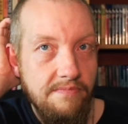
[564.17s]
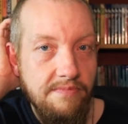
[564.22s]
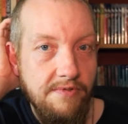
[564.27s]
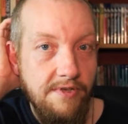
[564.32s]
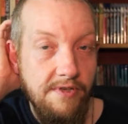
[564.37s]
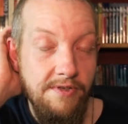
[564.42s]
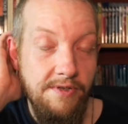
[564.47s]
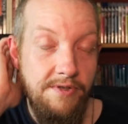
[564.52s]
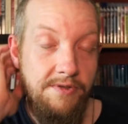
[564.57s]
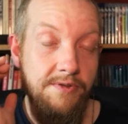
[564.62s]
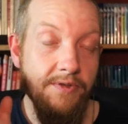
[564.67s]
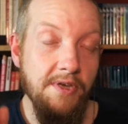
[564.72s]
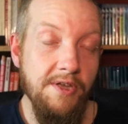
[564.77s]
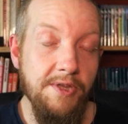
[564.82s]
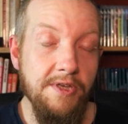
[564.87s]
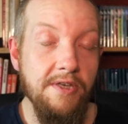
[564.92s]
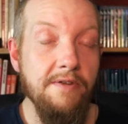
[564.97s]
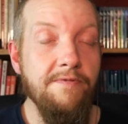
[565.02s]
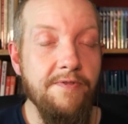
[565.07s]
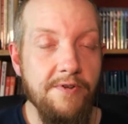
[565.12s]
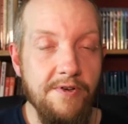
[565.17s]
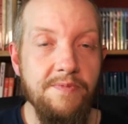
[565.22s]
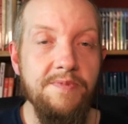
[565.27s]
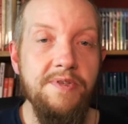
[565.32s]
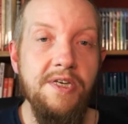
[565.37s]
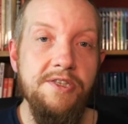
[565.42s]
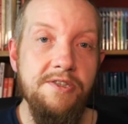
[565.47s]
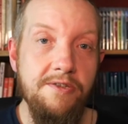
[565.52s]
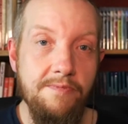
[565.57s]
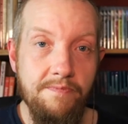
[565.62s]
I think the film
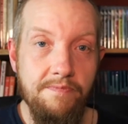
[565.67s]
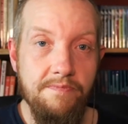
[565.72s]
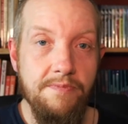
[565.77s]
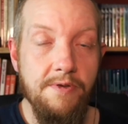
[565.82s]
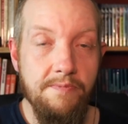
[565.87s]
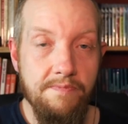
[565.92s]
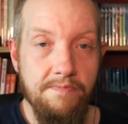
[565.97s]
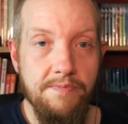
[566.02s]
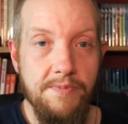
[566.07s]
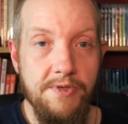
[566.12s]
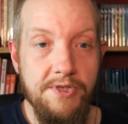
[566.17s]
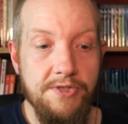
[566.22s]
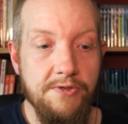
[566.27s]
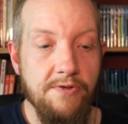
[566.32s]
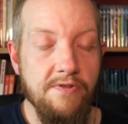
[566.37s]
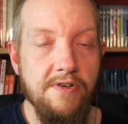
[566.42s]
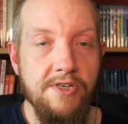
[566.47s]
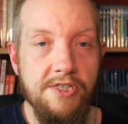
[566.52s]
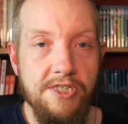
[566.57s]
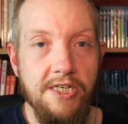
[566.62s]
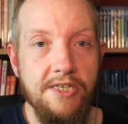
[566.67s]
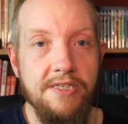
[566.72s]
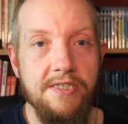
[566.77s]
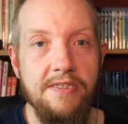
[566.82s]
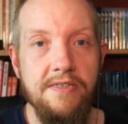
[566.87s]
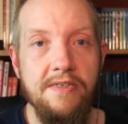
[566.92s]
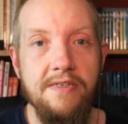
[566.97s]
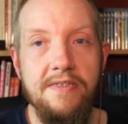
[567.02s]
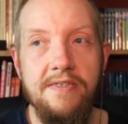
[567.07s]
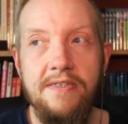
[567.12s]
does the story
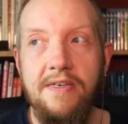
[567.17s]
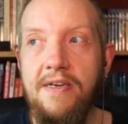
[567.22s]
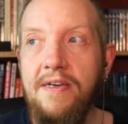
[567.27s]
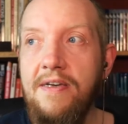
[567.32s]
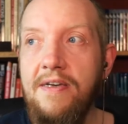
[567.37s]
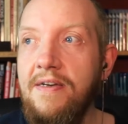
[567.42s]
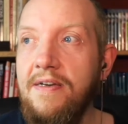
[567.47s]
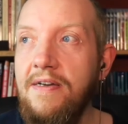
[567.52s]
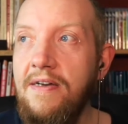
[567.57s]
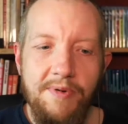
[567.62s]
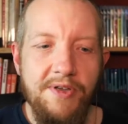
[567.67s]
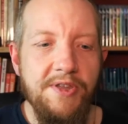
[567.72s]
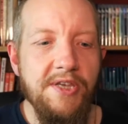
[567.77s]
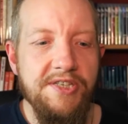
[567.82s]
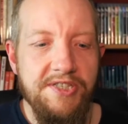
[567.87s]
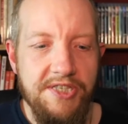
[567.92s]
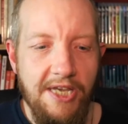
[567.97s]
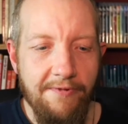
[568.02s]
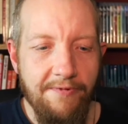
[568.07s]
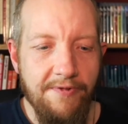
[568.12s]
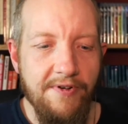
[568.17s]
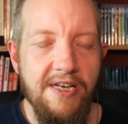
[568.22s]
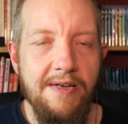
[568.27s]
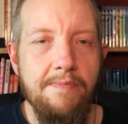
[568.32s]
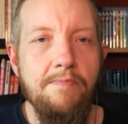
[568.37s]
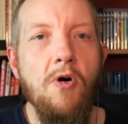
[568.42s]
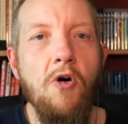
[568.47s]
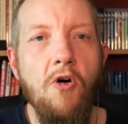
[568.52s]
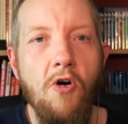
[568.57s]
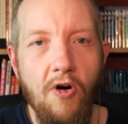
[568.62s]
justice, but there's definitely
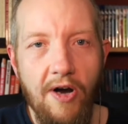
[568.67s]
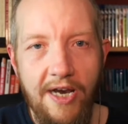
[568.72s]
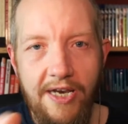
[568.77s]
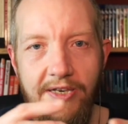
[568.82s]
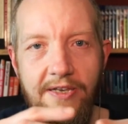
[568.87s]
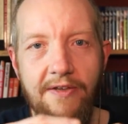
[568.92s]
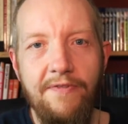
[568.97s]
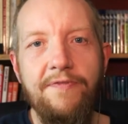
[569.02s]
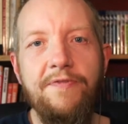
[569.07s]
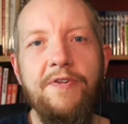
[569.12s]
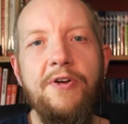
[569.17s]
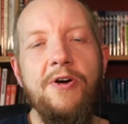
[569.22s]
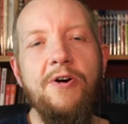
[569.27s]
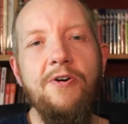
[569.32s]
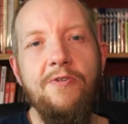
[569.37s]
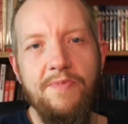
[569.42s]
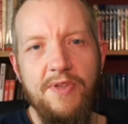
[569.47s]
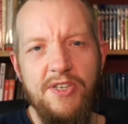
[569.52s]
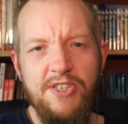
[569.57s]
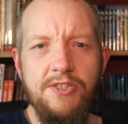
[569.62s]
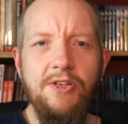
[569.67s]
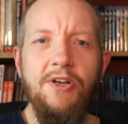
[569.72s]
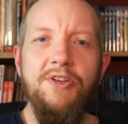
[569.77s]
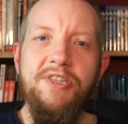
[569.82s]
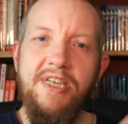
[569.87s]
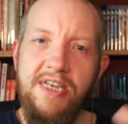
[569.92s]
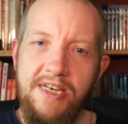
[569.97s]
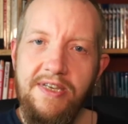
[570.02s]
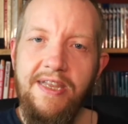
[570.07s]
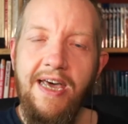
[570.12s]
more in the film that's not
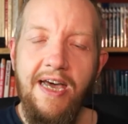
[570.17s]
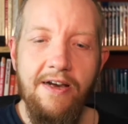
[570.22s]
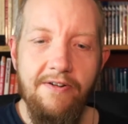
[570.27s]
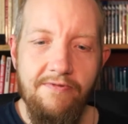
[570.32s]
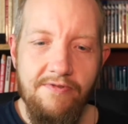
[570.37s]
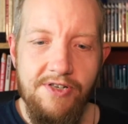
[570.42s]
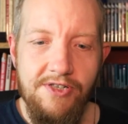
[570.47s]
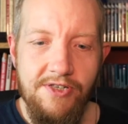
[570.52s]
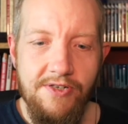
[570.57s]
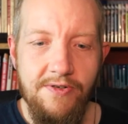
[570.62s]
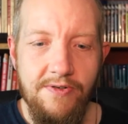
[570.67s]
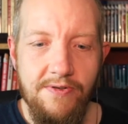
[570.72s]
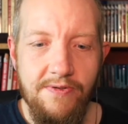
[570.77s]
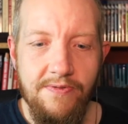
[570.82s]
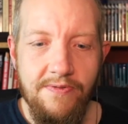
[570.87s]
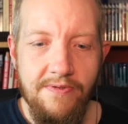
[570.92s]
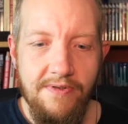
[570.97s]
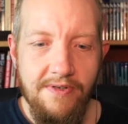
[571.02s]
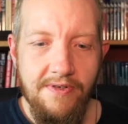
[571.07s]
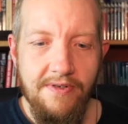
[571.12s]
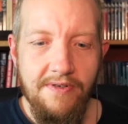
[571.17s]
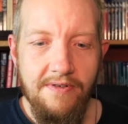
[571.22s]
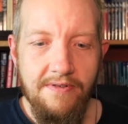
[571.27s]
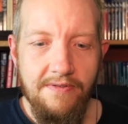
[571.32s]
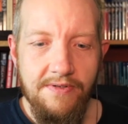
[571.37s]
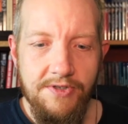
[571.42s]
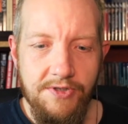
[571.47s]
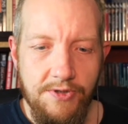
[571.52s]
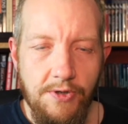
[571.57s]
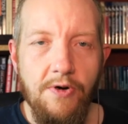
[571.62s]
in that original
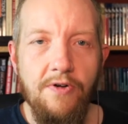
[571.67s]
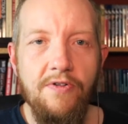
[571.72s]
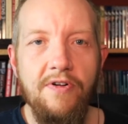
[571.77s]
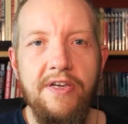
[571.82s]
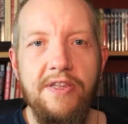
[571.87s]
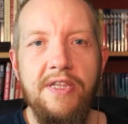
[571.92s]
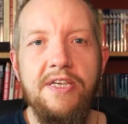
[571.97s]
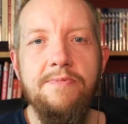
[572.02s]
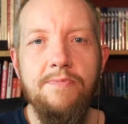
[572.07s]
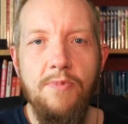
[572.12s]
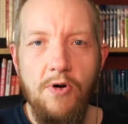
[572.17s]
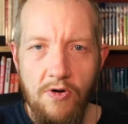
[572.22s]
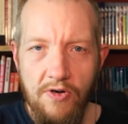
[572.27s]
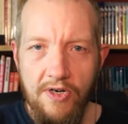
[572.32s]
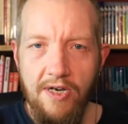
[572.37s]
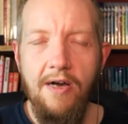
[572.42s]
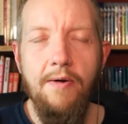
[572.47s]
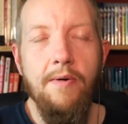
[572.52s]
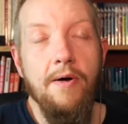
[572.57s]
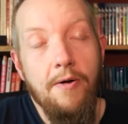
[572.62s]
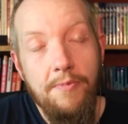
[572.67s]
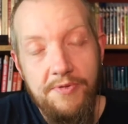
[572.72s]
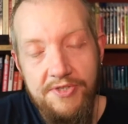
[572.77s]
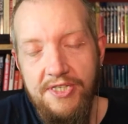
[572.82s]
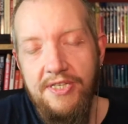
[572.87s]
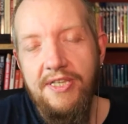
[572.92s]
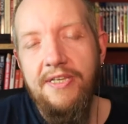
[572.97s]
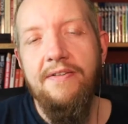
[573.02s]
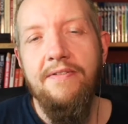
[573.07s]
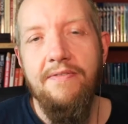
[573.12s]
story. There's more,
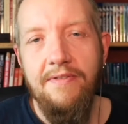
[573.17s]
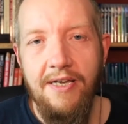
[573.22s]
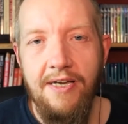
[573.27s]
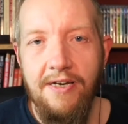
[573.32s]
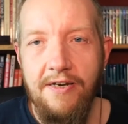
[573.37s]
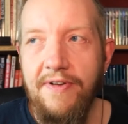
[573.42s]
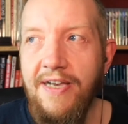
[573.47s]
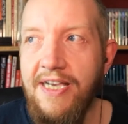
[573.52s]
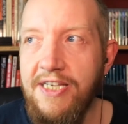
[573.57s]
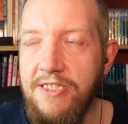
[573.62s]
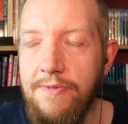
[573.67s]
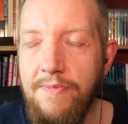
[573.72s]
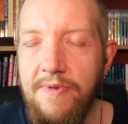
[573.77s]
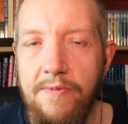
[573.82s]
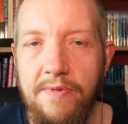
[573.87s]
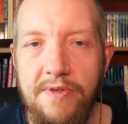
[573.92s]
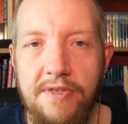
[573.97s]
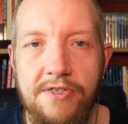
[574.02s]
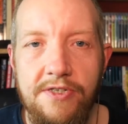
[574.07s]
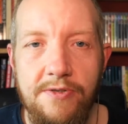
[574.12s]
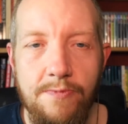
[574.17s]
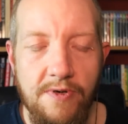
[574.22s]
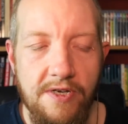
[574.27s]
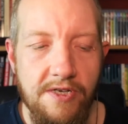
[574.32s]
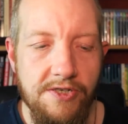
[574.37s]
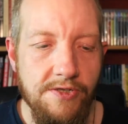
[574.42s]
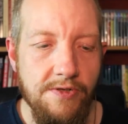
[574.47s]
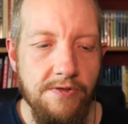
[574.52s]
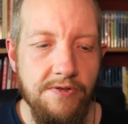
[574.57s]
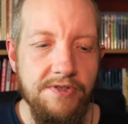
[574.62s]
obviously, that kind of has to be where a
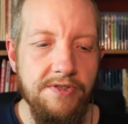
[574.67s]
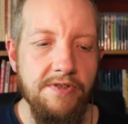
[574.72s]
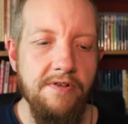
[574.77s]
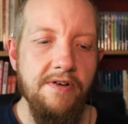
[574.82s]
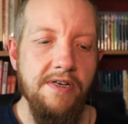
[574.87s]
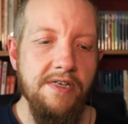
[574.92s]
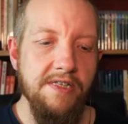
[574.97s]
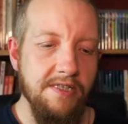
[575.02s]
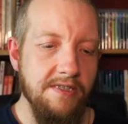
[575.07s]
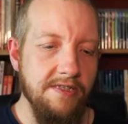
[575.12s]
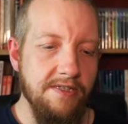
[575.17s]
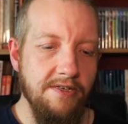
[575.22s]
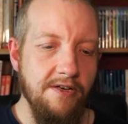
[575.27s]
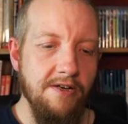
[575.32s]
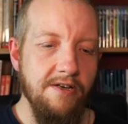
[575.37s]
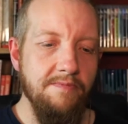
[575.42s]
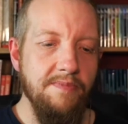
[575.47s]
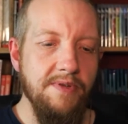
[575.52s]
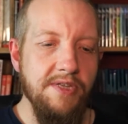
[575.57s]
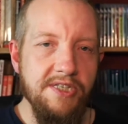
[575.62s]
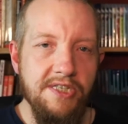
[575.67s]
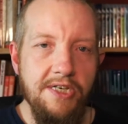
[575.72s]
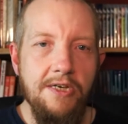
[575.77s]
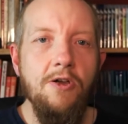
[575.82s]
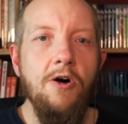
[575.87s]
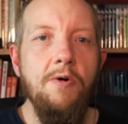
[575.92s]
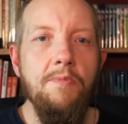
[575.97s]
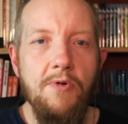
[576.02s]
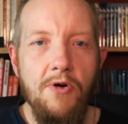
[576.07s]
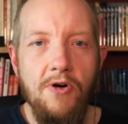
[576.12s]
short story is concerned, but there's a
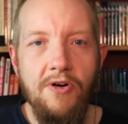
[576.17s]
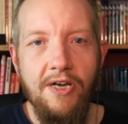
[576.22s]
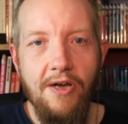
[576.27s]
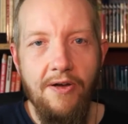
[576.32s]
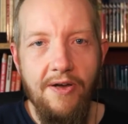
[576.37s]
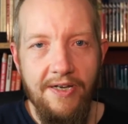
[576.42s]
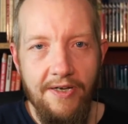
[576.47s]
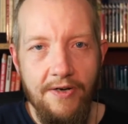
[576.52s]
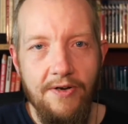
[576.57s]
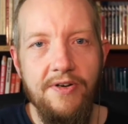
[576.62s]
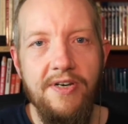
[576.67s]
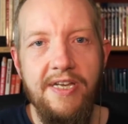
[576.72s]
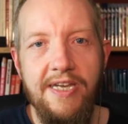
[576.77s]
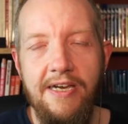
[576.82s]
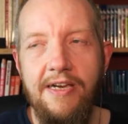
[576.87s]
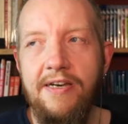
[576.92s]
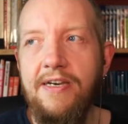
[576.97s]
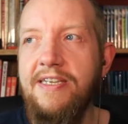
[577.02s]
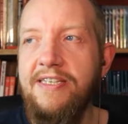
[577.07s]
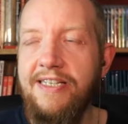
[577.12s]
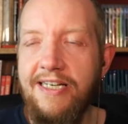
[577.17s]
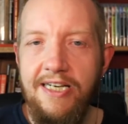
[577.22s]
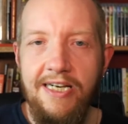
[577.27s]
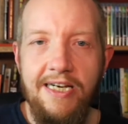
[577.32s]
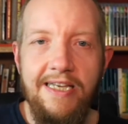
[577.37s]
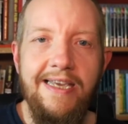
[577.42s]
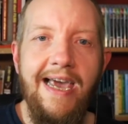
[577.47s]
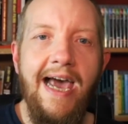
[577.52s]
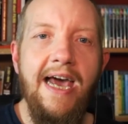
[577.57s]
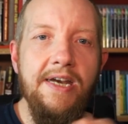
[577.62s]
lot more going on here, and there's
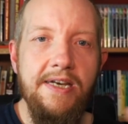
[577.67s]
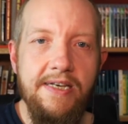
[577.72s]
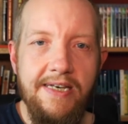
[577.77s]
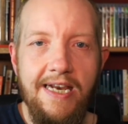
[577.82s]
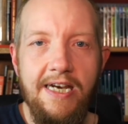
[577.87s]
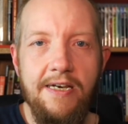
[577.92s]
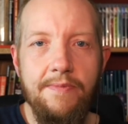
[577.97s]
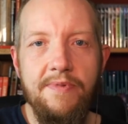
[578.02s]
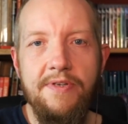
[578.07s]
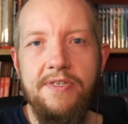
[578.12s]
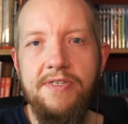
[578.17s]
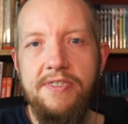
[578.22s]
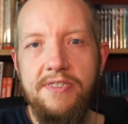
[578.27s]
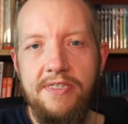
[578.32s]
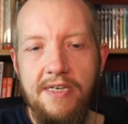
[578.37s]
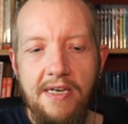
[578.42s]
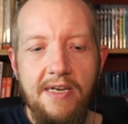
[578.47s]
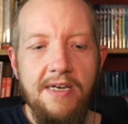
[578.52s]
clearly added elements.